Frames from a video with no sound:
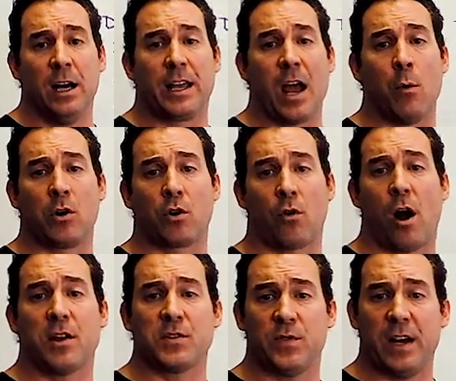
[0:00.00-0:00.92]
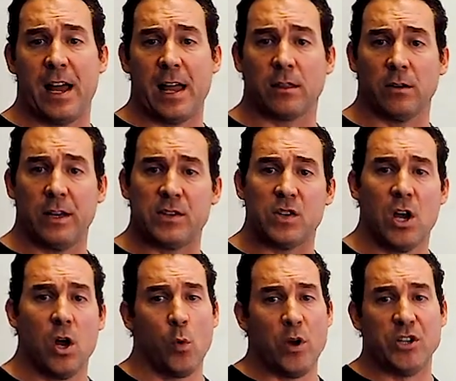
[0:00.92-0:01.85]
Again, with CrossFit
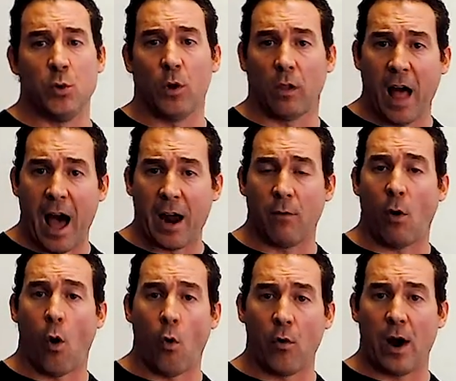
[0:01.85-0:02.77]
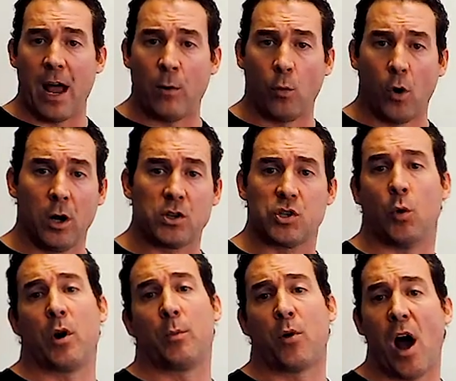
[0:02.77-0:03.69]
athletes, we do a lot of overhead work,
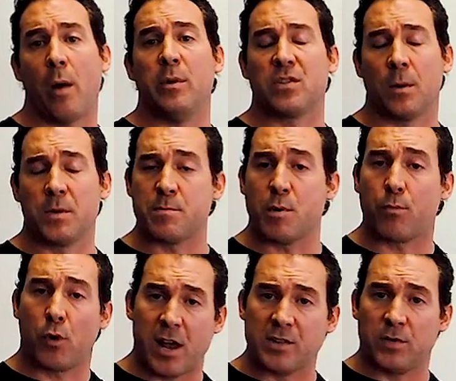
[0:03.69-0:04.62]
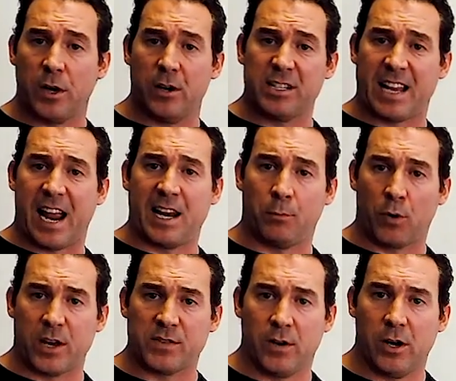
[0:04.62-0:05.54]
so it'll probably be some type of standing
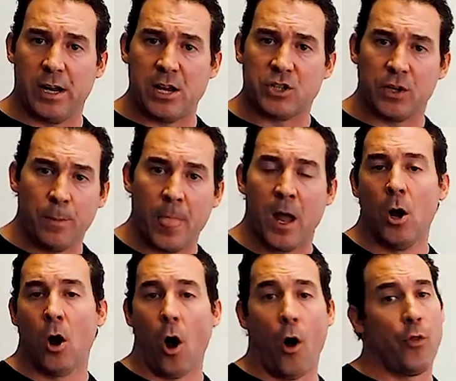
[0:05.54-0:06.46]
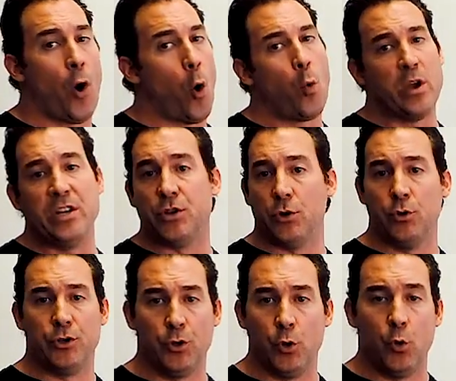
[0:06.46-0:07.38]
press variation. Although we
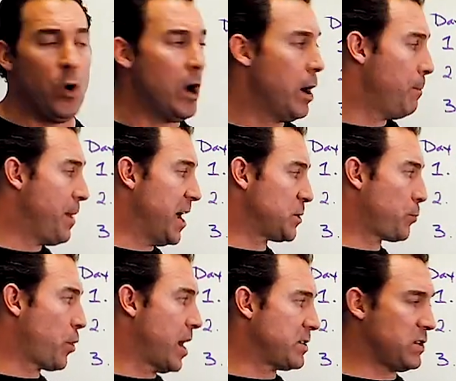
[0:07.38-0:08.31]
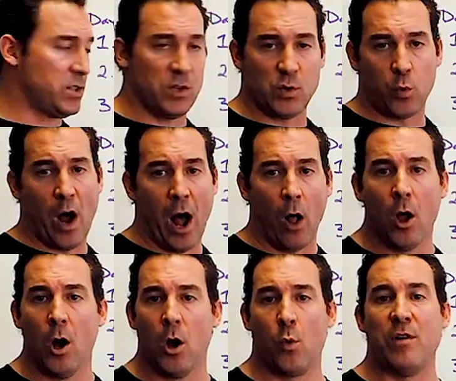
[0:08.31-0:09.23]
do bench presses as
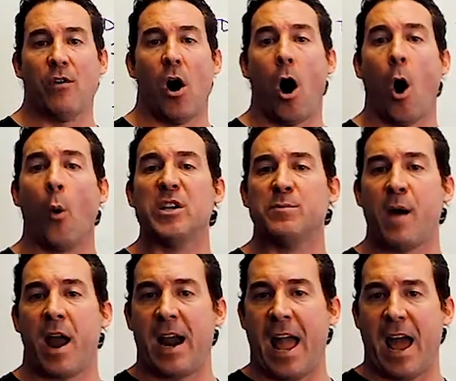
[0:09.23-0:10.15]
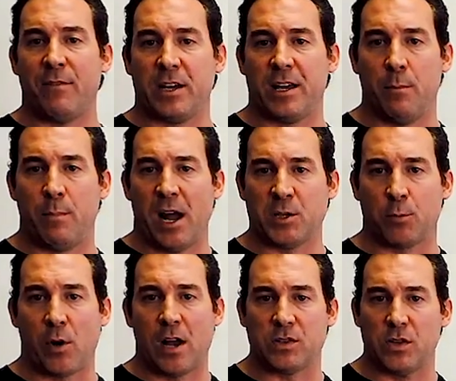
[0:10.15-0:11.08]
well. We've always been an advocate of
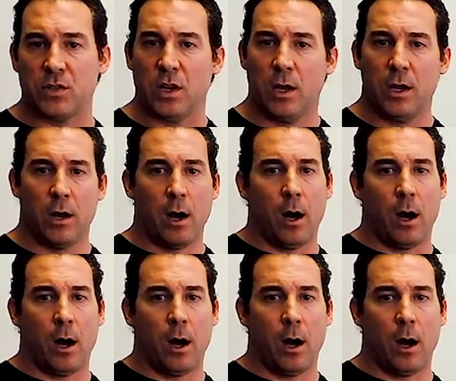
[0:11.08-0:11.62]
bench presses.